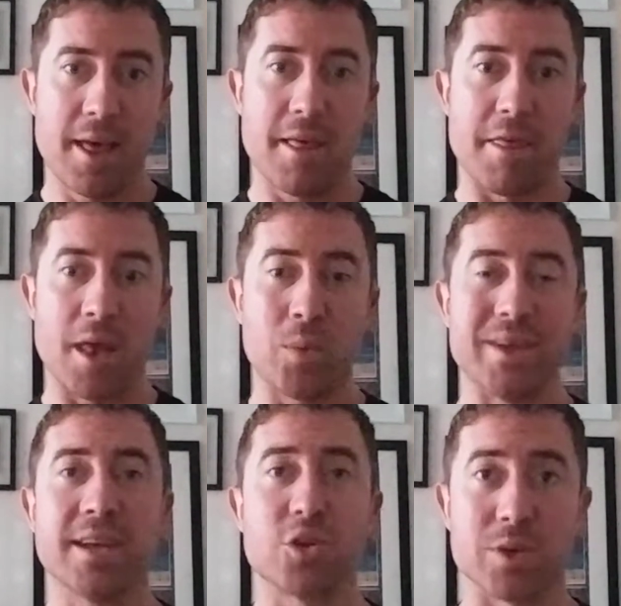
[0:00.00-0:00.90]
then we
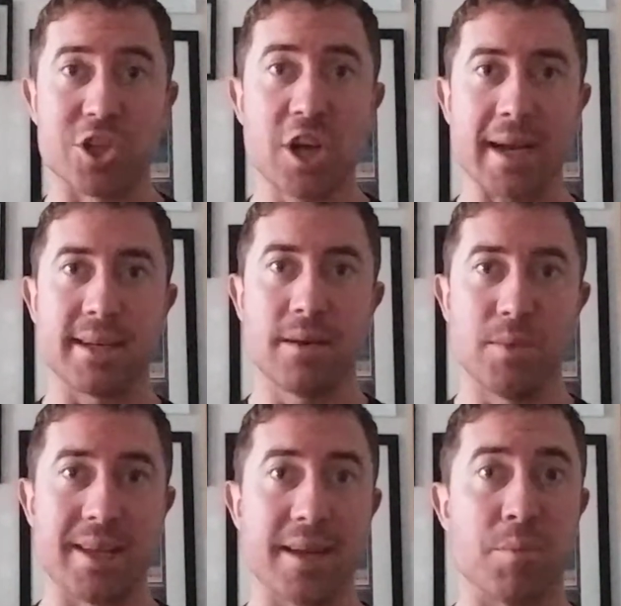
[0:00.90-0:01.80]
tend to reject it.
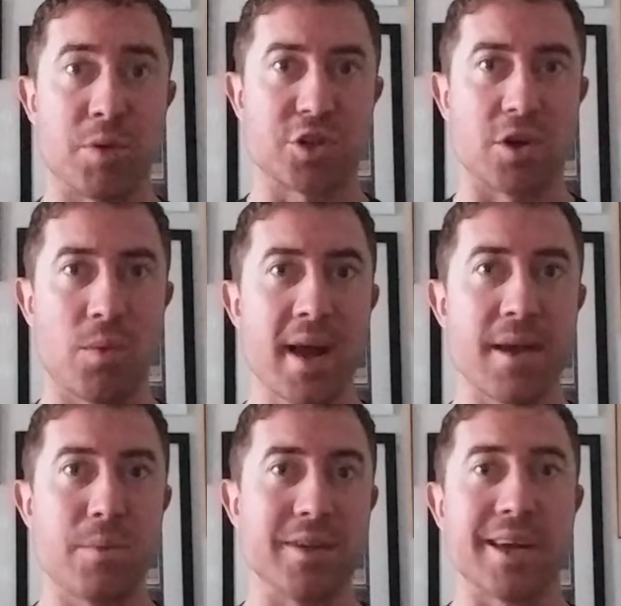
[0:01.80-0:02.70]
We tend to push it
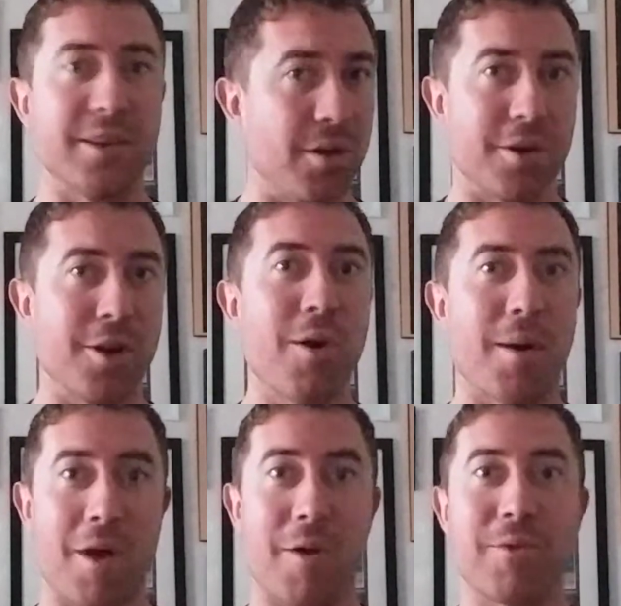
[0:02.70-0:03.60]
away. We say, no,
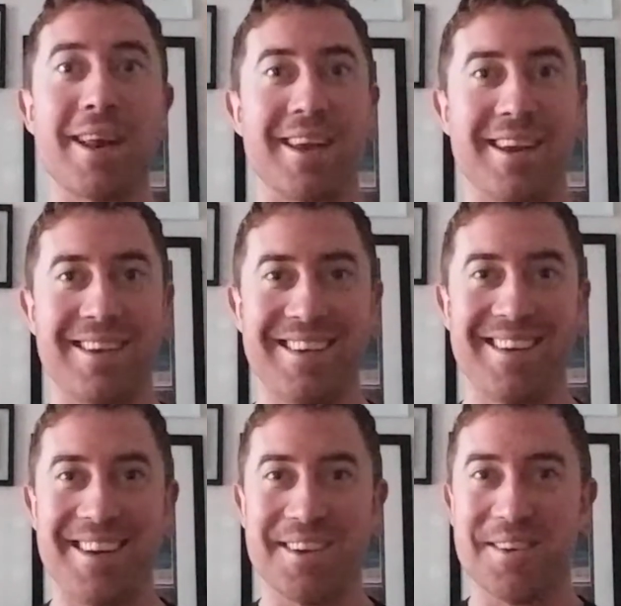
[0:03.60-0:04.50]
I'm not ready.
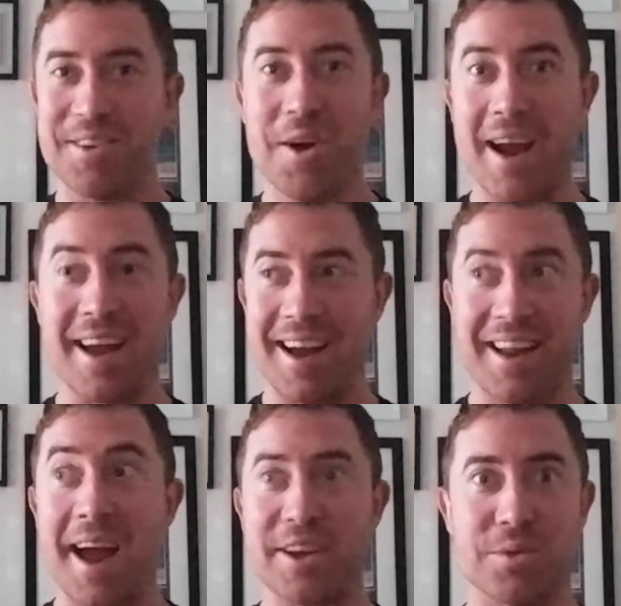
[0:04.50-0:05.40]
No,
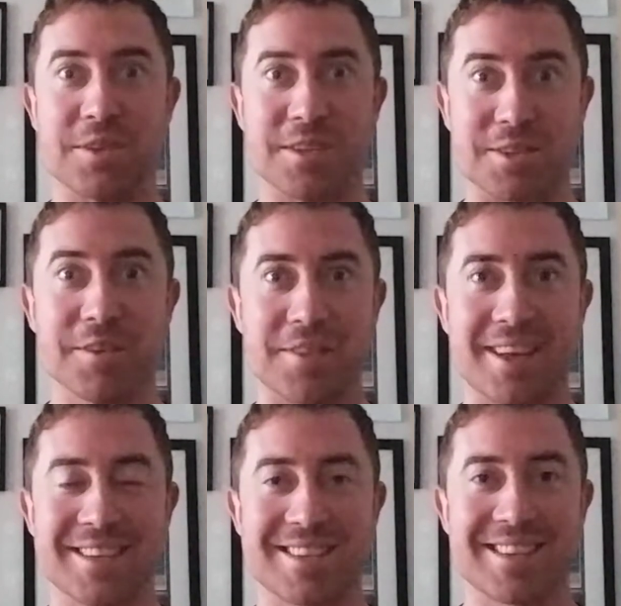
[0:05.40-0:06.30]
I don't deserve
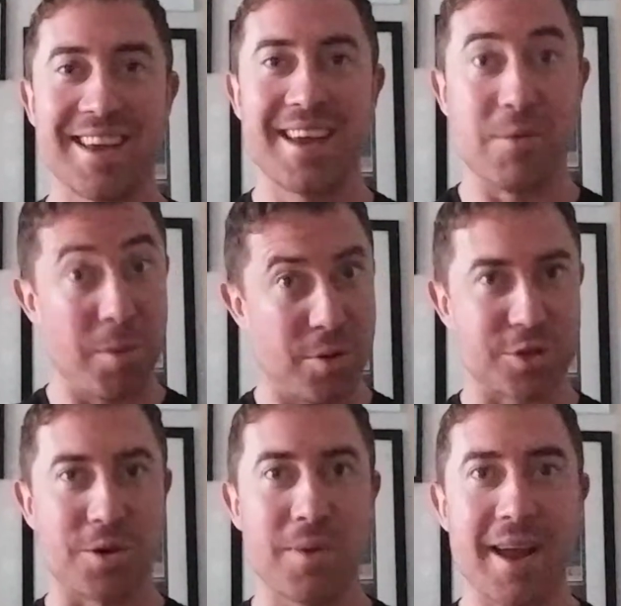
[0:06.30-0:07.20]
this. We
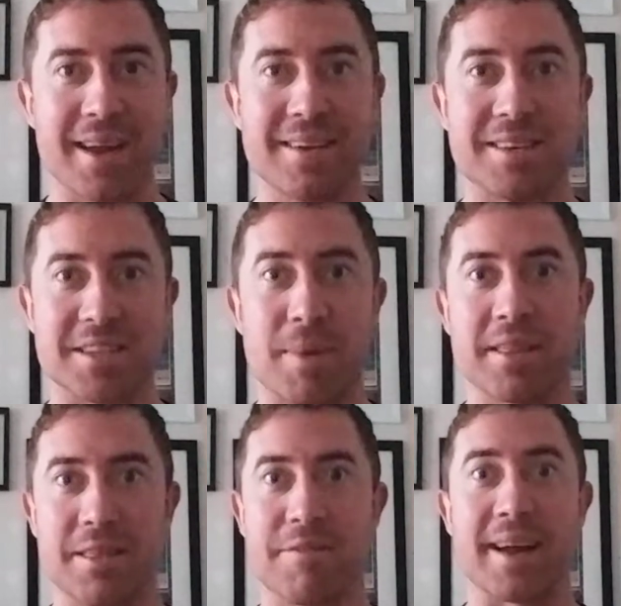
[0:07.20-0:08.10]
push it away,
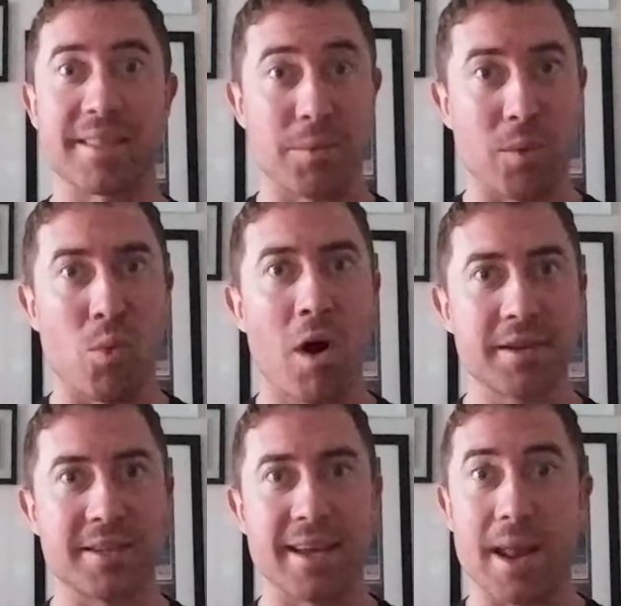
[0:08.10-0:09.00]
despite the fact that we
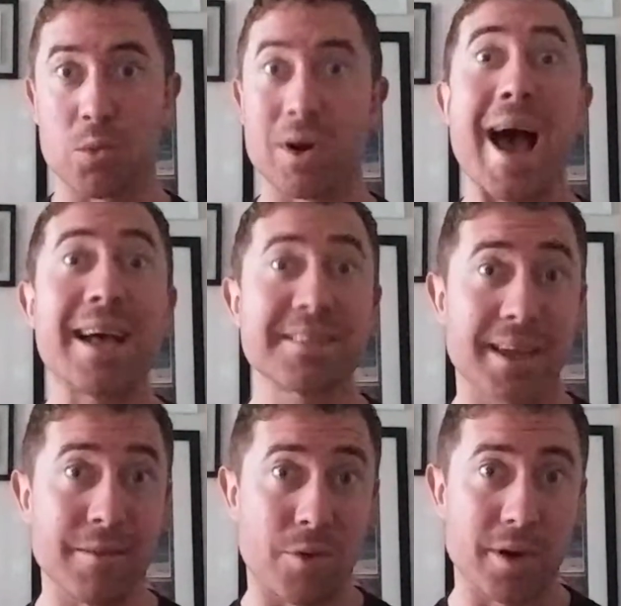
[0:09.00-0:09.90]
want it and we're
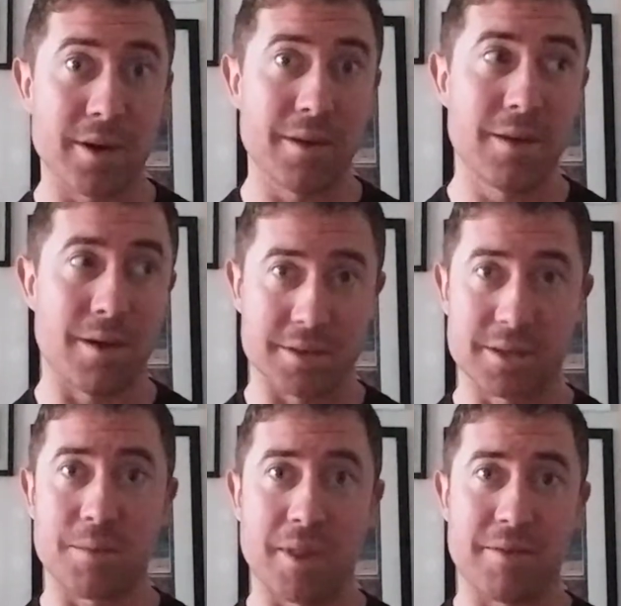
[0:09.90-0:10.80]
asking for it on
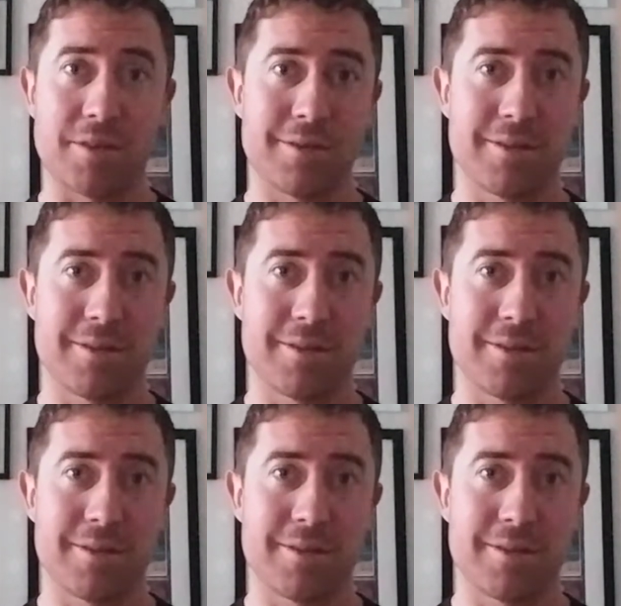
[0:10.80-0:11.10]
some level.